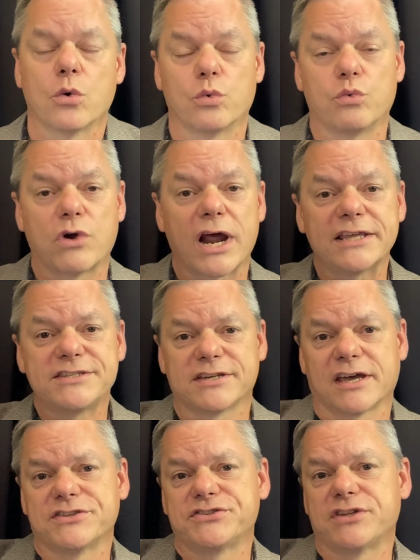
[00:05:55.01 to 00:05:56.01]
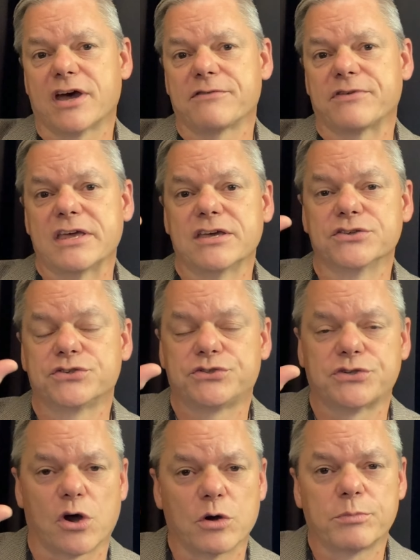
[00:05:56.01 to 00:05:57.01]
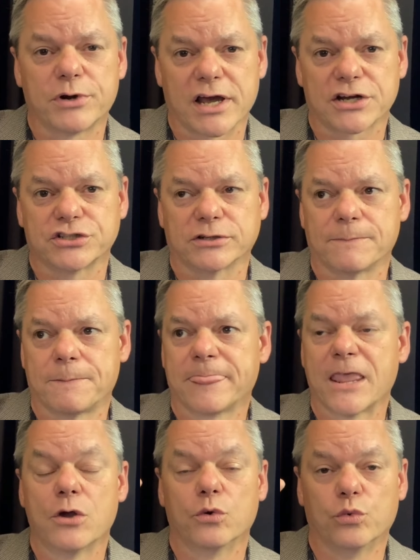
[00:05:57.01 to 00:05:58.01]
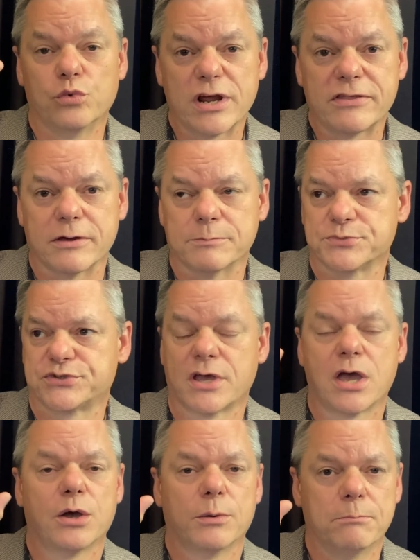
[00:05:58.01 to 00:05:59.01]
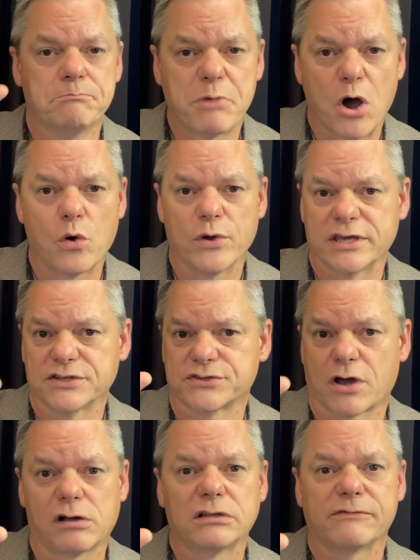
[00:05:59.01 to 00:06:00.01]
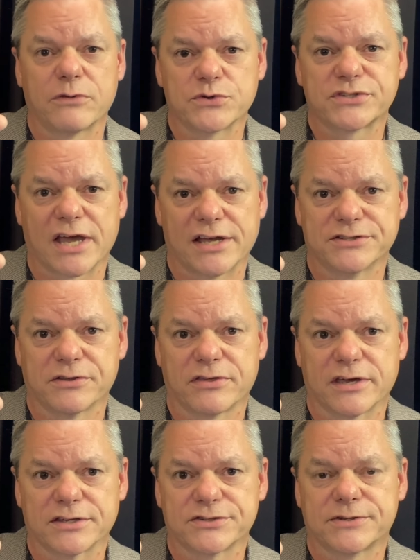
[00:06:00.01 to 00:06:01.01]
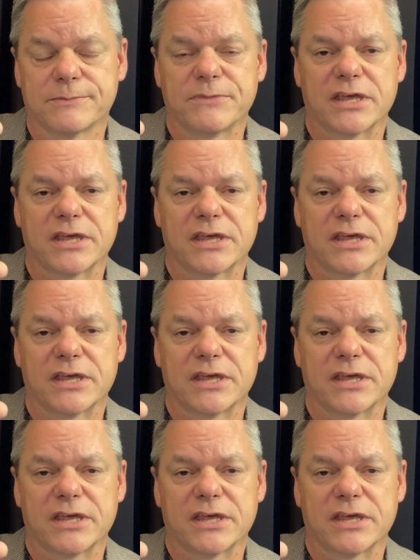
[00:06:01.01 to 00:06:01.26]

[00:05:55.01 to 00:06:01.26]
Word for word: Right side stuff is tone production, rhythms, bowings, all of those kinds of things.